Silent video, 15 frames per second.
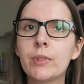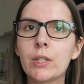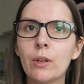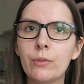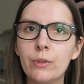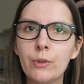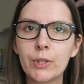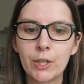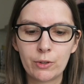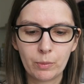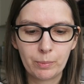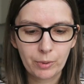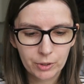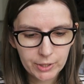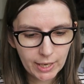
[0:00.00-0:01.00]
So those are the
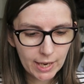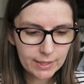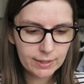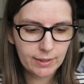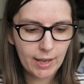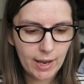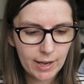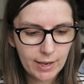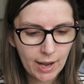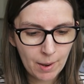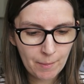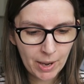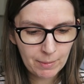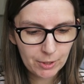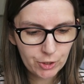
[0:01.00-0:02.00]
podcasts that I
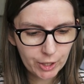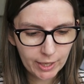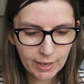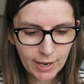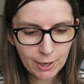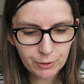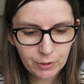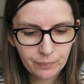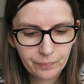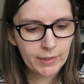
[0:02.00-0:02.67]
might be checking out.